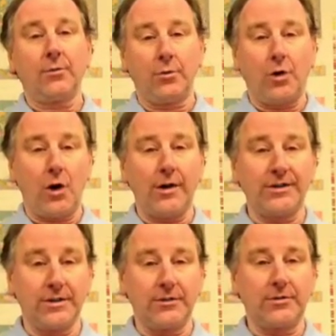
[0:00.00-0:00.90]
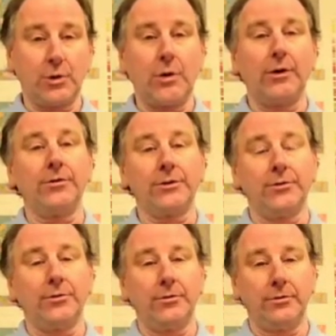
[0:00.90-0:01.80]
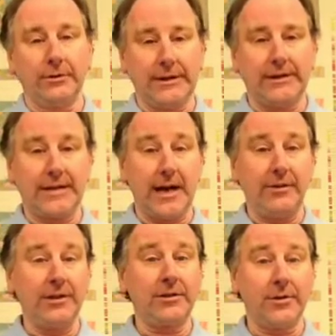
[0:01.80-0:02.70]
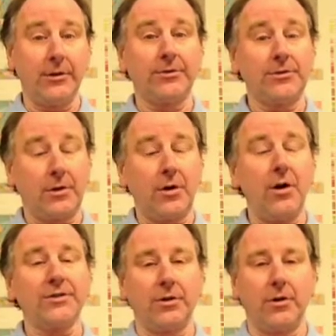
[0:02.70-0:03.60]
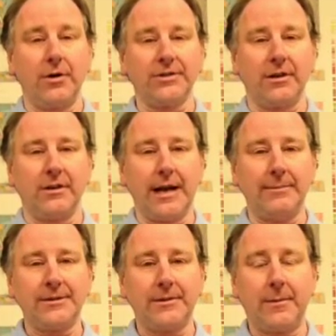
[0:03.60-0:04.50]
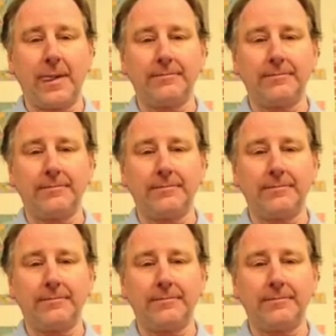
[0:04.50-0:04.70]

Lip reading: will cause the soil to leak down into those, also causing collapse.